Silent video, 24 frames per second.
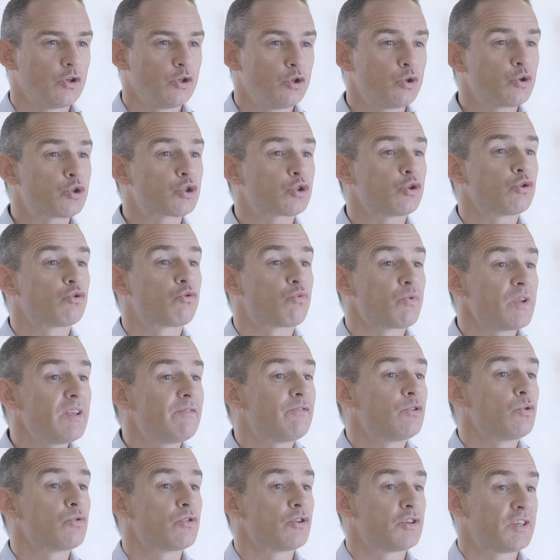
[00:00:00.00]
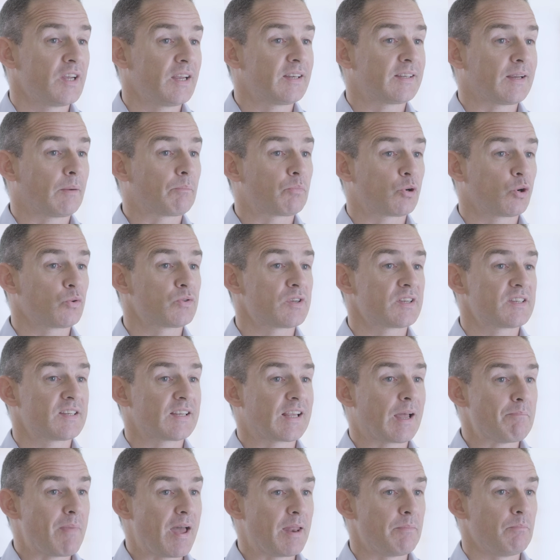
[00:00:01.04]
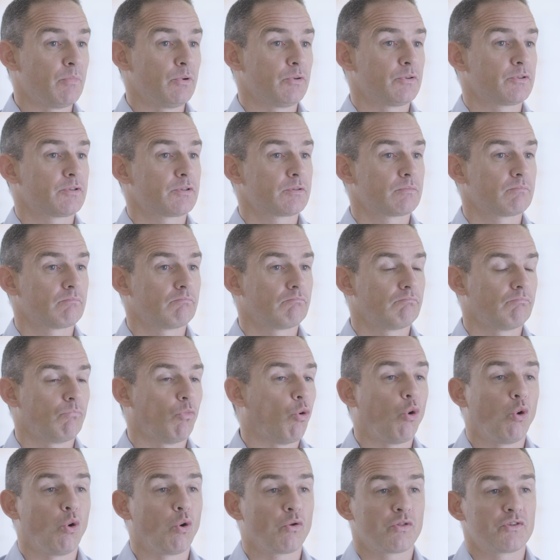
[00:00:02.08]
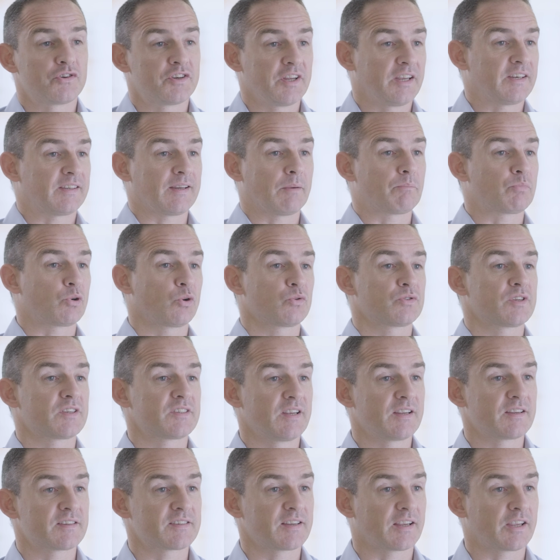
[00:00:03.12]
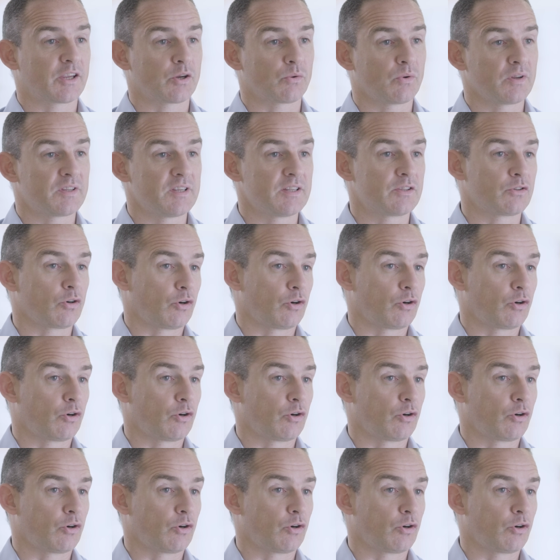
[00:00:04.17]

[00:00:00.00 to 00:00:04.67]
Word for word: you should review the Data Processing Amendment, or the data processing security